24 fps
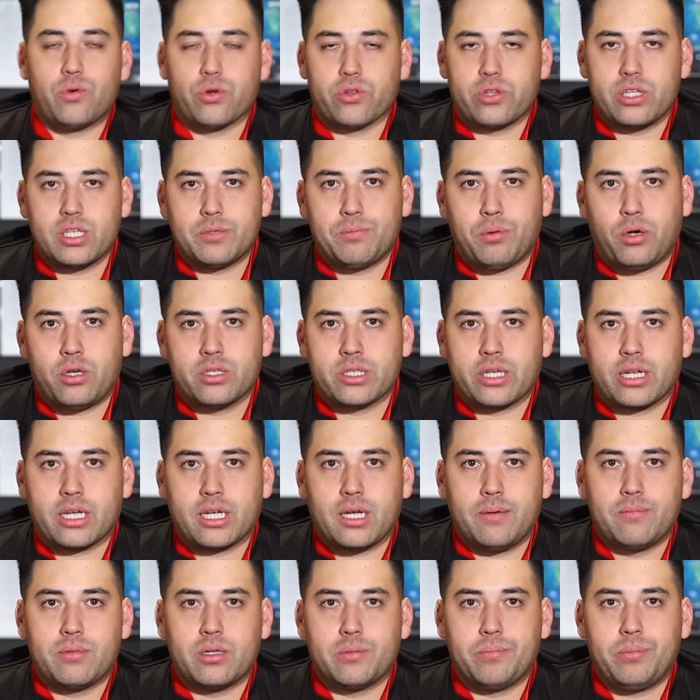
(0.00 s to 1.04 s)
where this ball is gonna
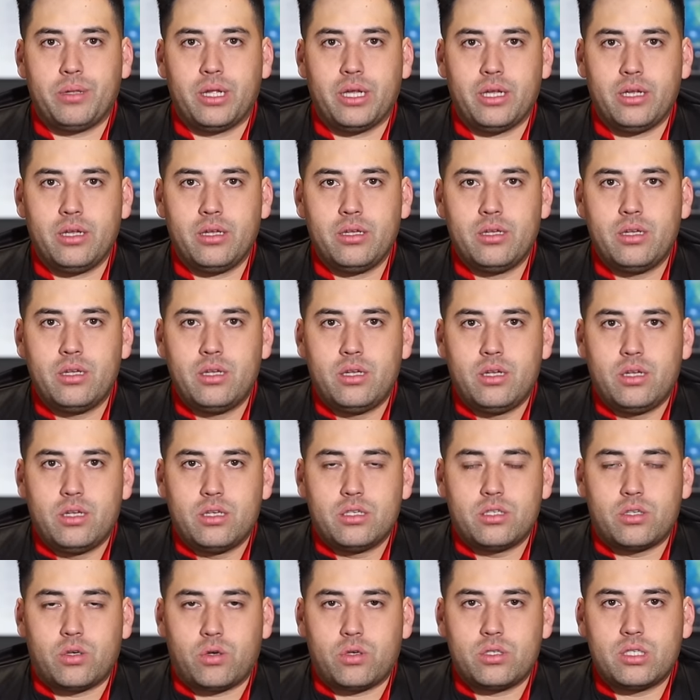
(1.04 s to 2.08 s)
come into play.
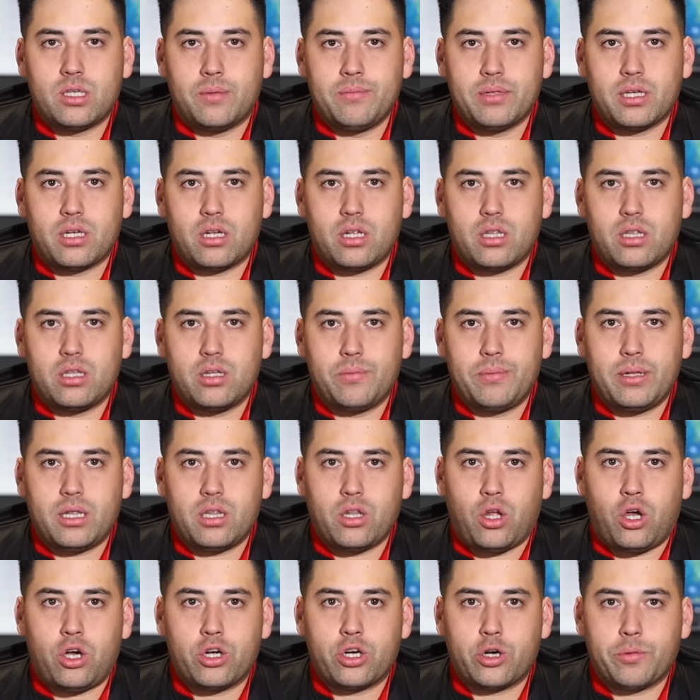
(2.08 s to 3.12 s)
So something on a little bit
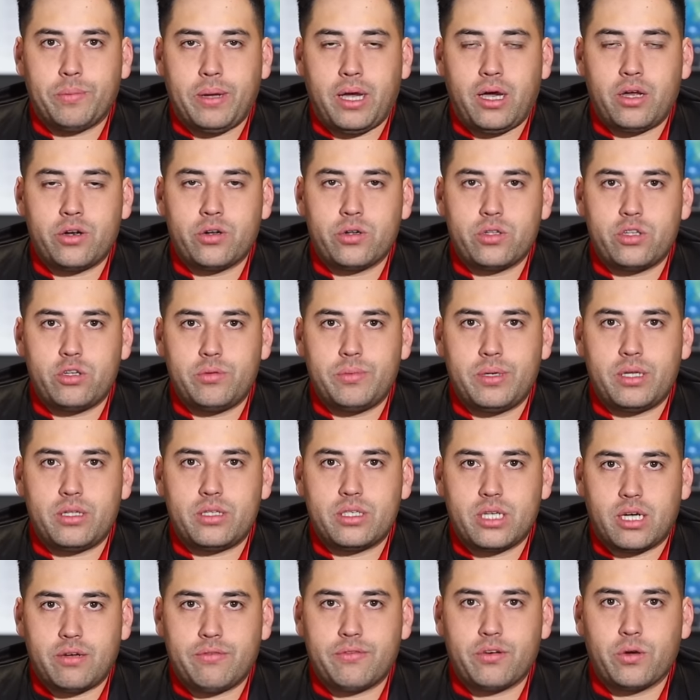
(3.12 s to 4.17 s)
longer pattern, a little bit
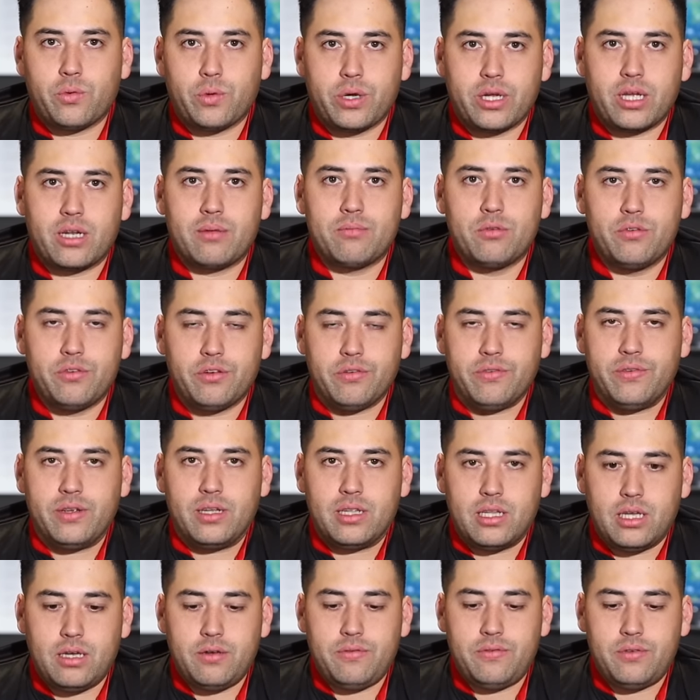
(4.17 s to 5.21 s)
tougher, where you gotta move your feet
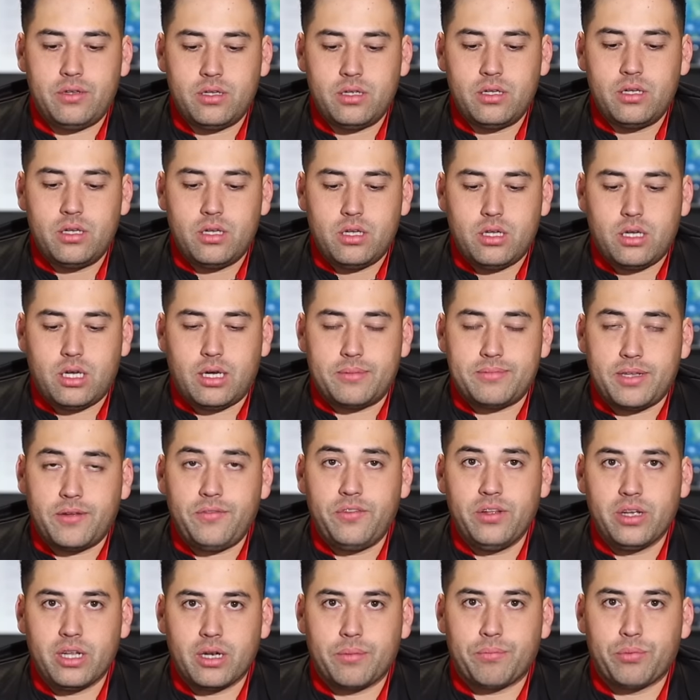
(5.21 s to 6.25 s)
left. I'm
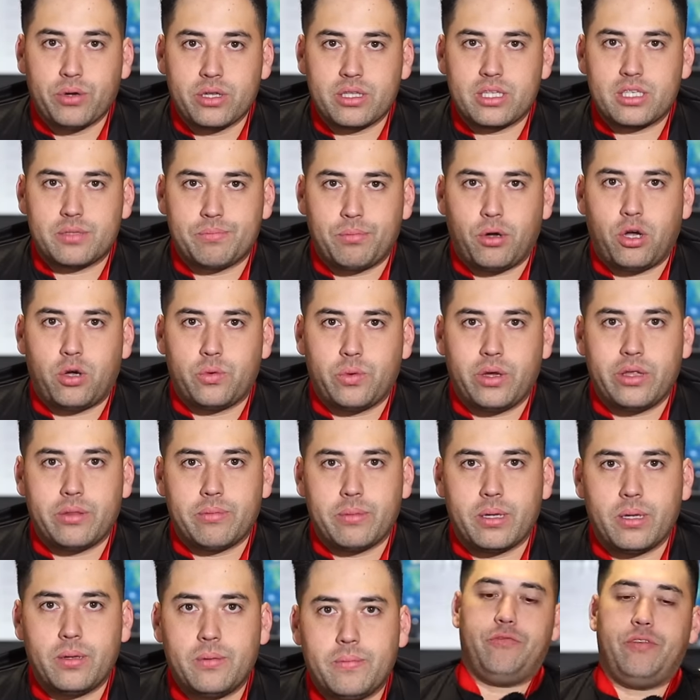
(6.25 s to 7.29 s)
definitely gonna bring this ball with
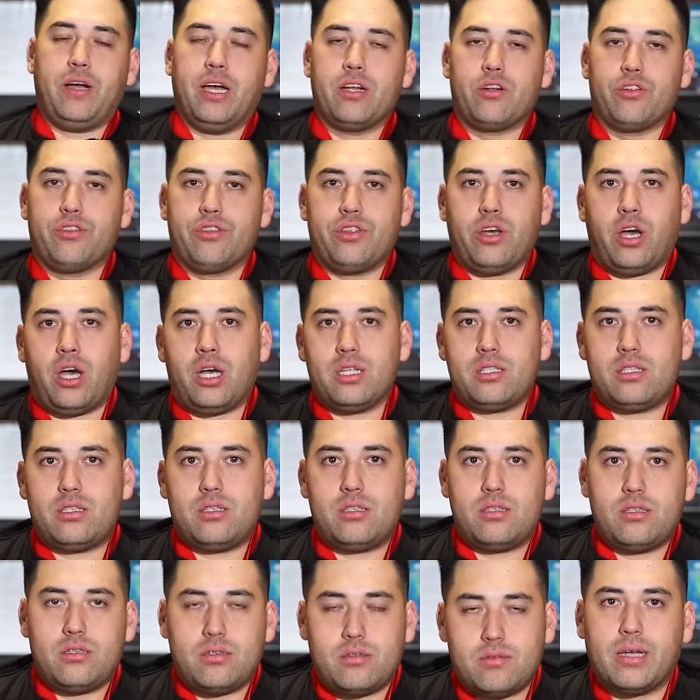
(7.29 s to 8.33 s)
me. Final
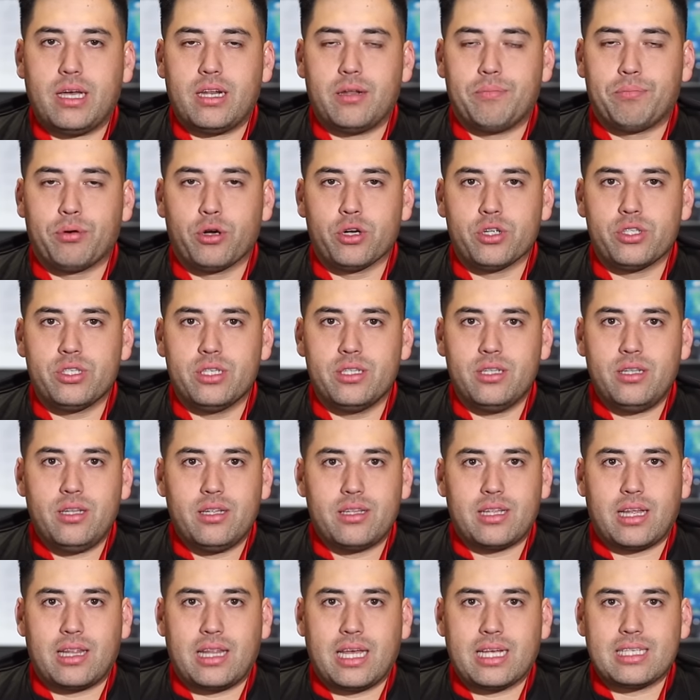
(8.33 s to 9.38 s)
thoughts, kind of person
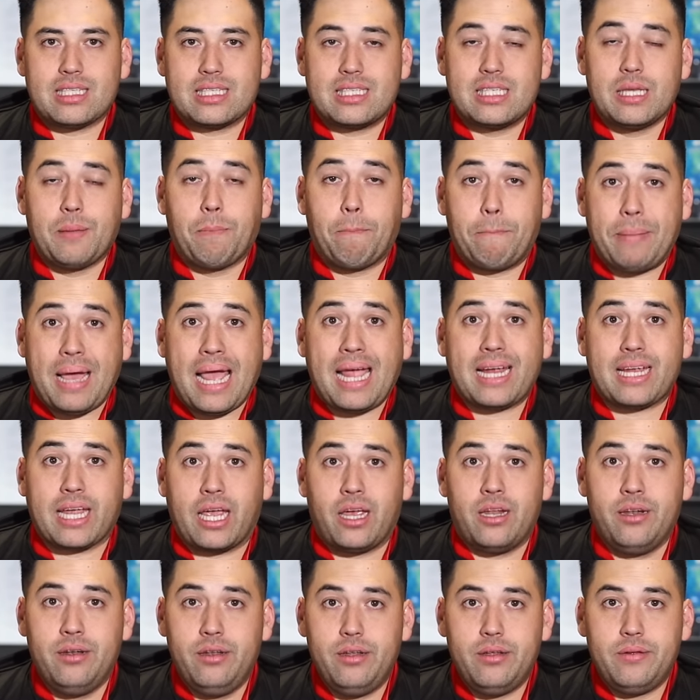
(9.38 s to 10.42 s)
that likes to see back
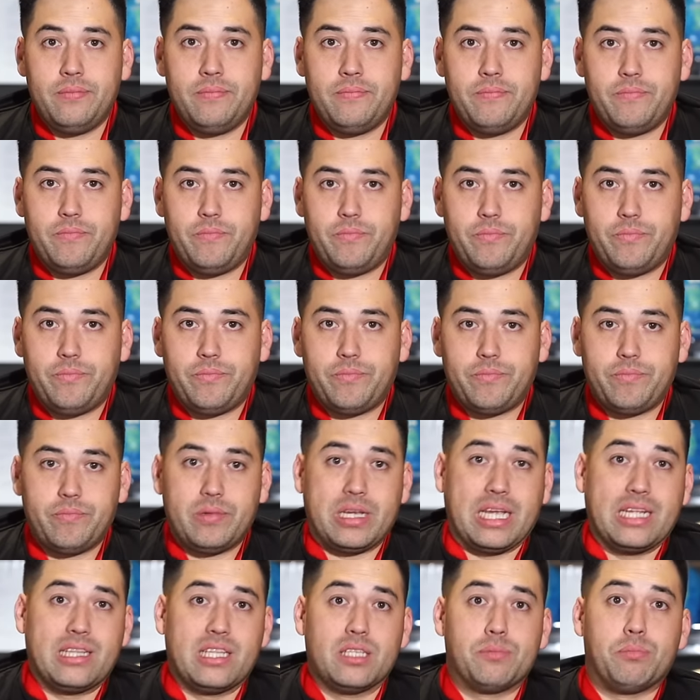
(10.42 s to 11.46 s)
end,
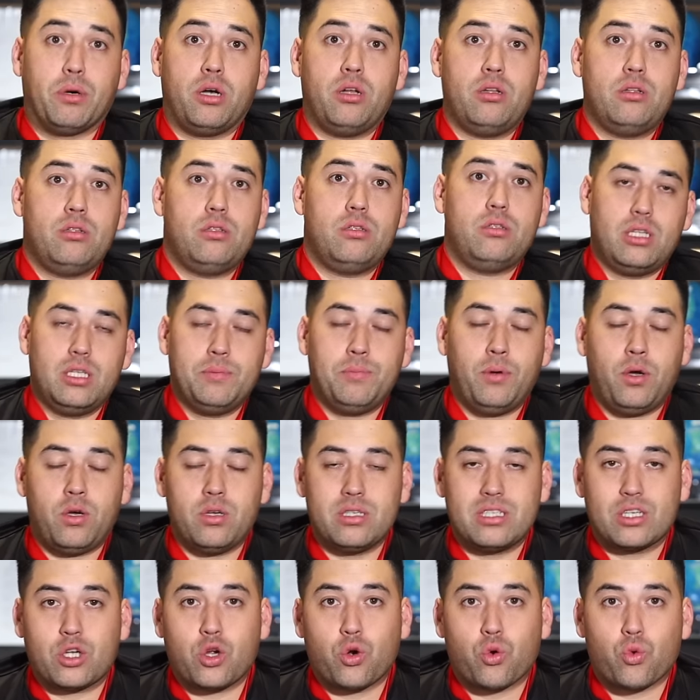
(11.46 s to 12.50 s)
get this ball. This ball
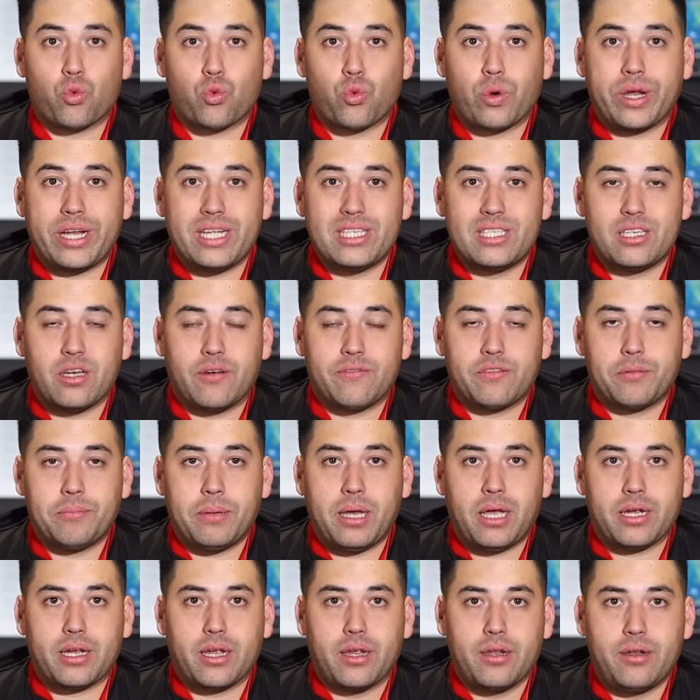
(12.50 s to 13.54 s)
is crazy off the
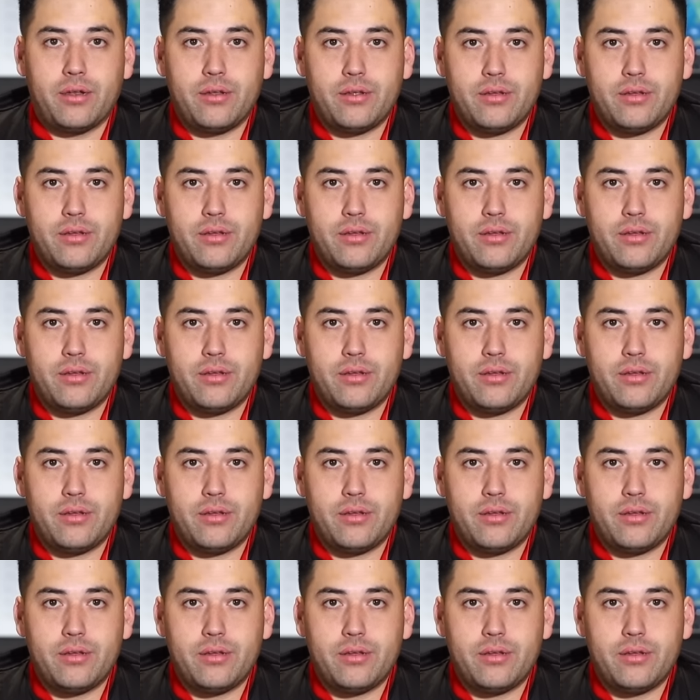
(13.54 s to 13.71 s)
back end.